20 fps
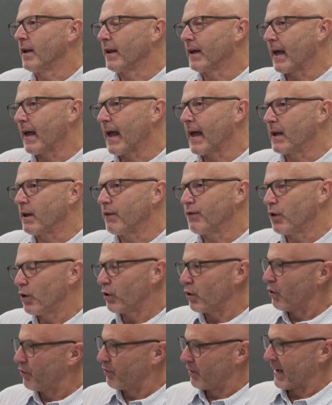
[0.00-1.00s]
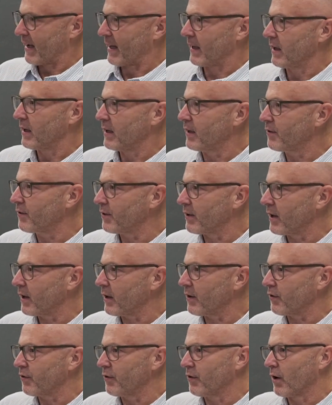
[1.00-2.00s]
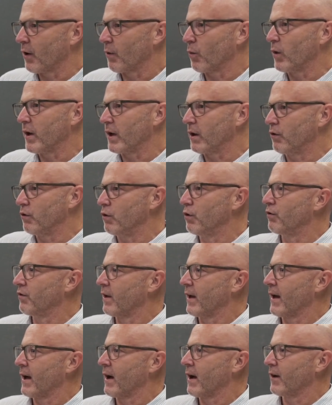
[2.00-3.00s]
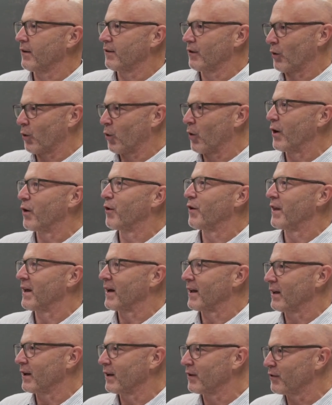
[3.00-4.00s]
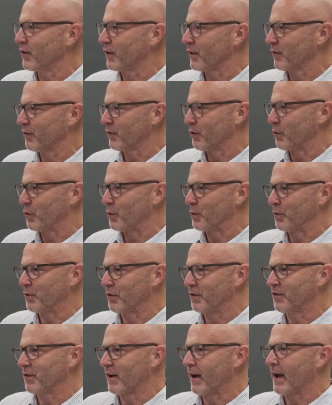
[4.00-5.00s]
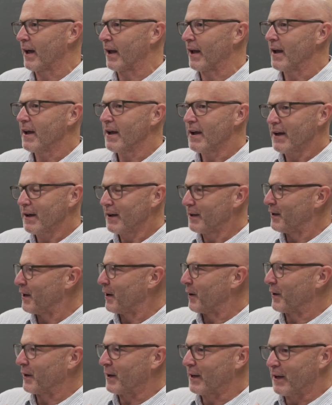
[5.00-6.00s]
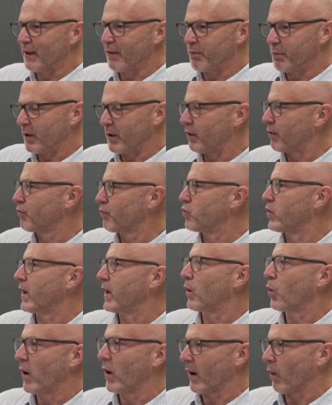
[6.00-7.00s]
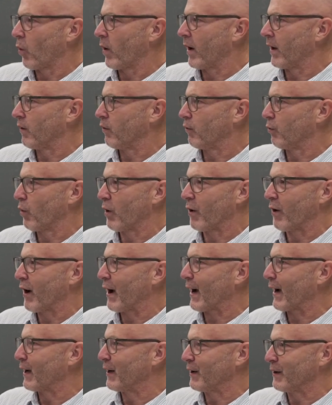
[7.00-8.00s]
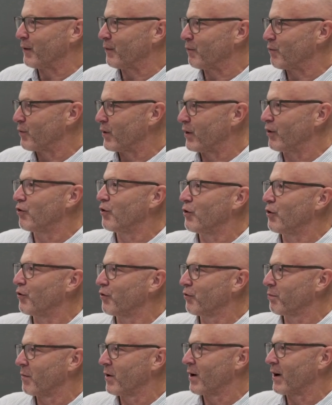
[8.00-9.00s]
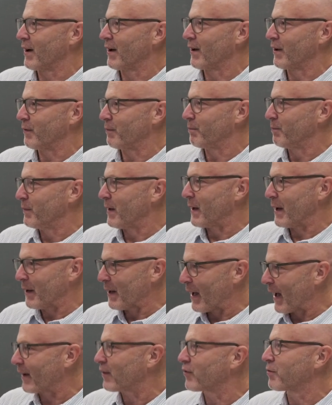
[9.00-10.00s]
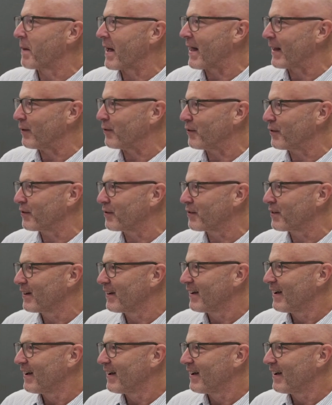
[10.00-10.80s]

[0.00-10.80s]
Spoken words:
again, if you're using analytics, we could use AI to query the analytics tool to say, give me 3 quick wins where I can reduce my expense.